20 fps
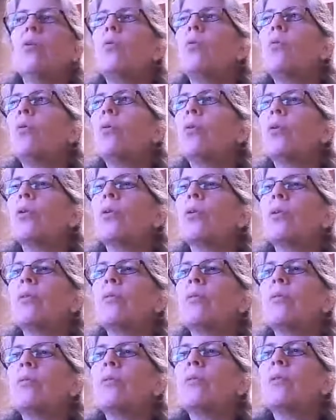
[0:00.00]
Or
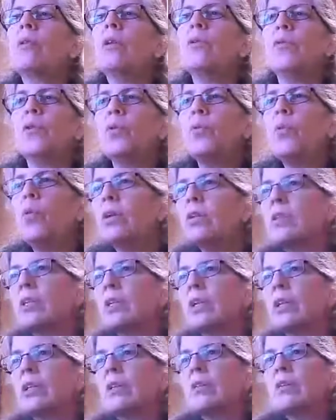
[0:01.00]
if you want to
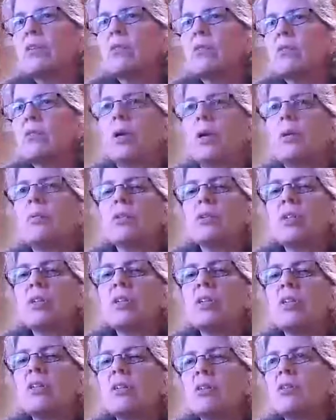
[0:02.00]
get this published, this
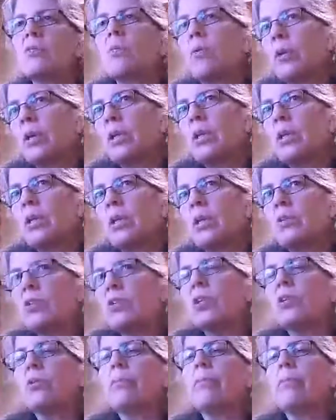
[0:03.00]
is what we need to do.